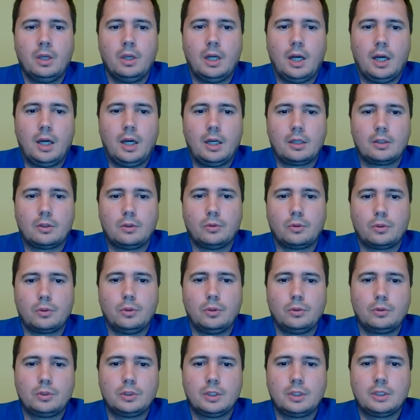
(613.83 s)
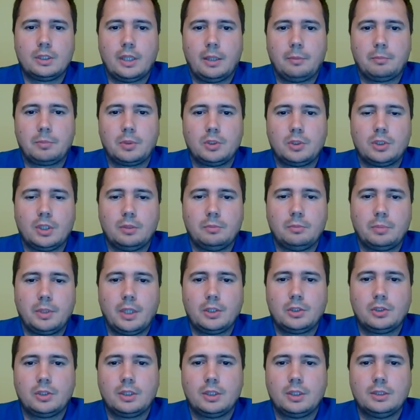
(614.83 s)
are corrosion, temperature, and
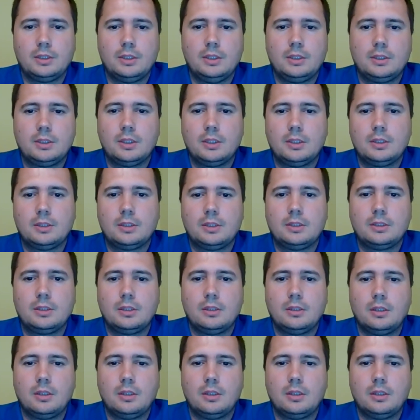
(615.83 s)
pressure resistant